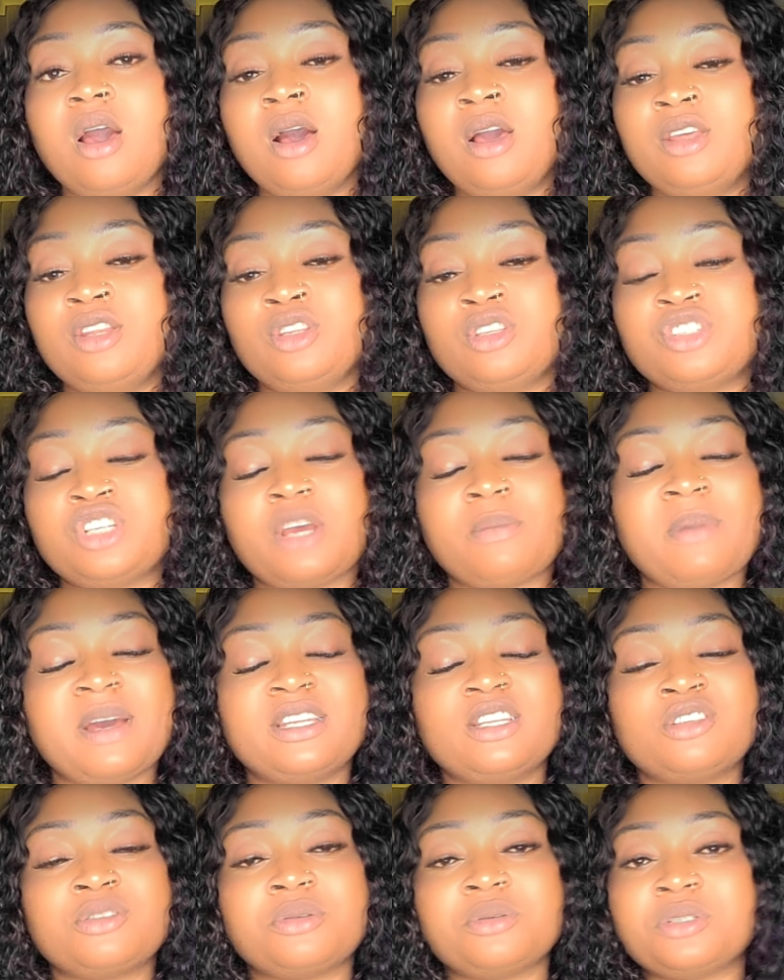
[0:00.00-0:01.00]
and check
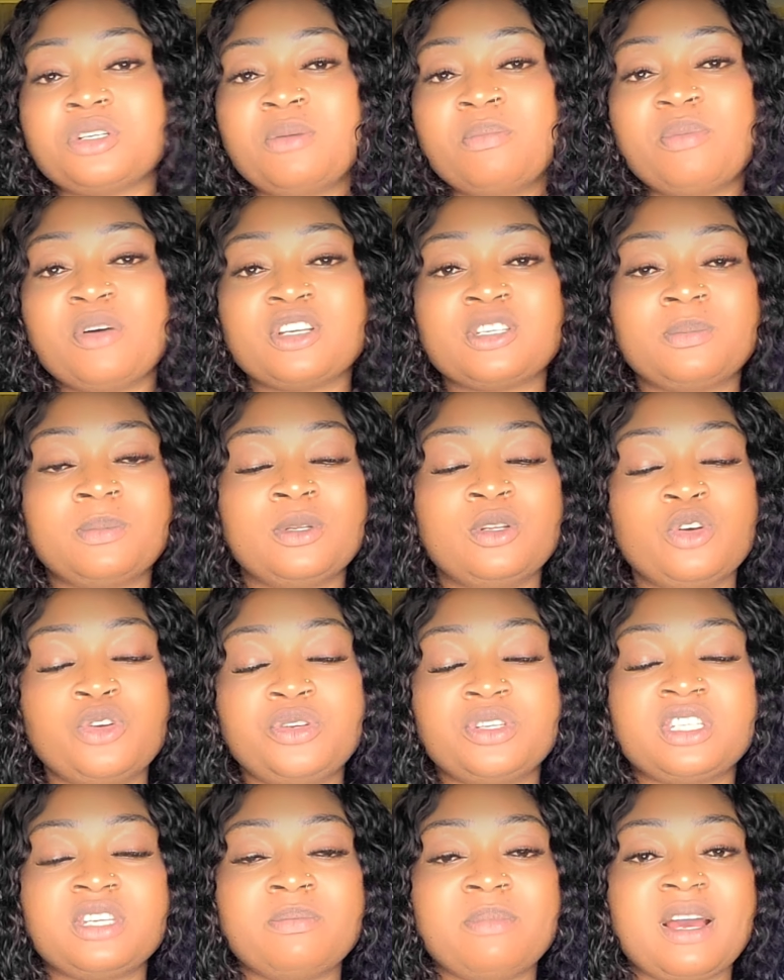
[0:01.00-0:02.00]
my description box below.
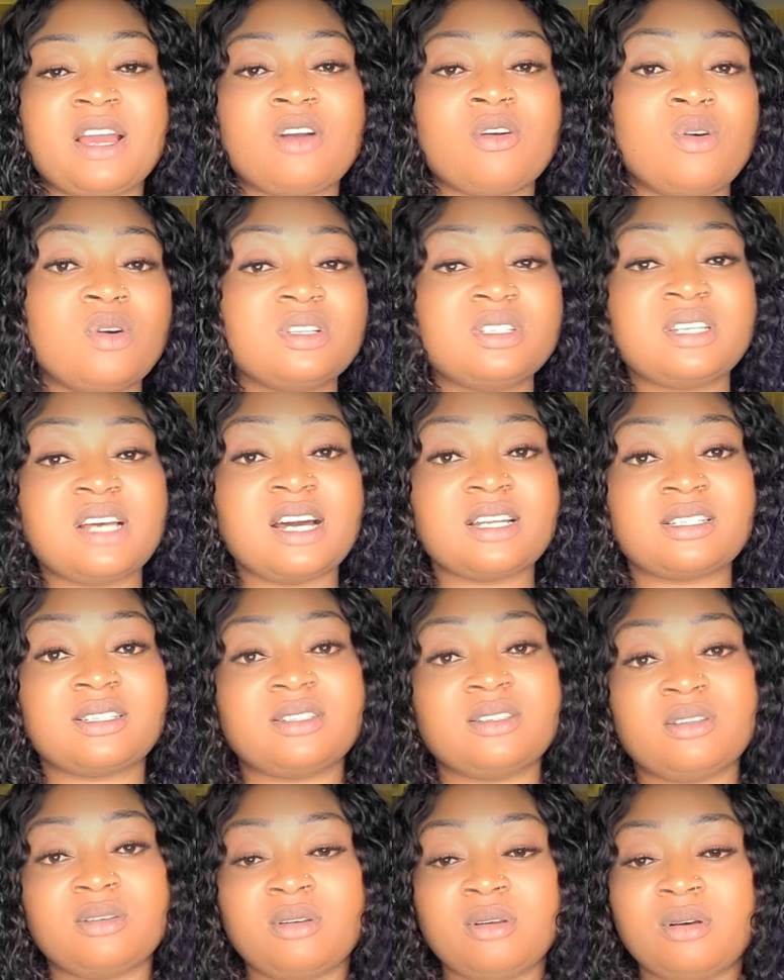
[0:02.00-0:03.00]
You see my
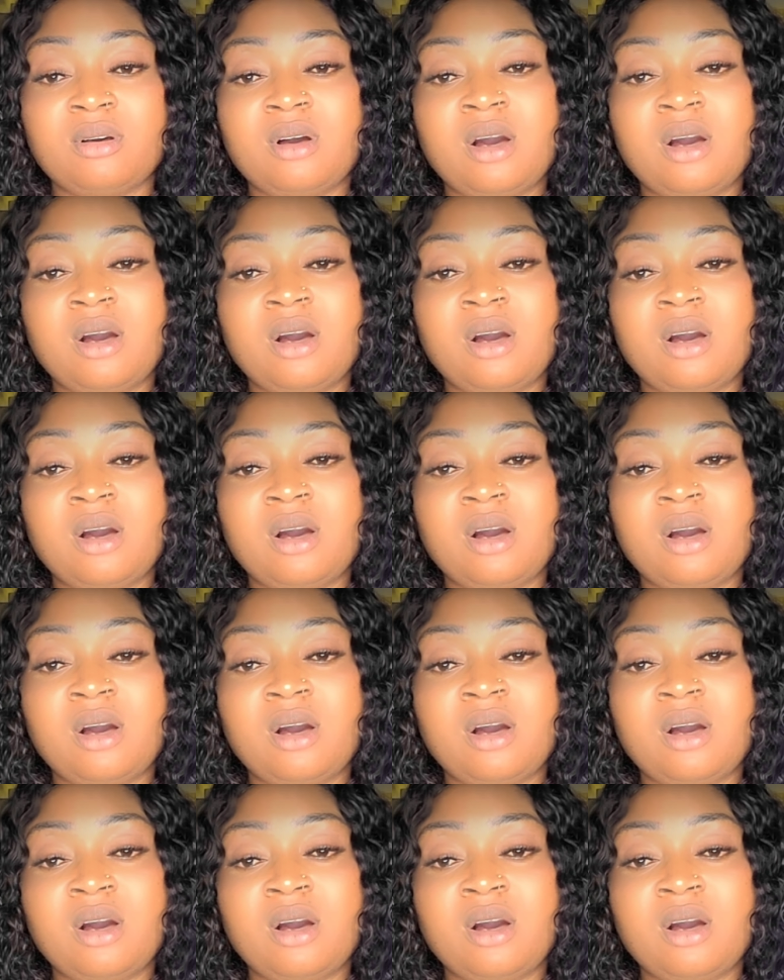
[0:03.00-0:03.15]
contacts.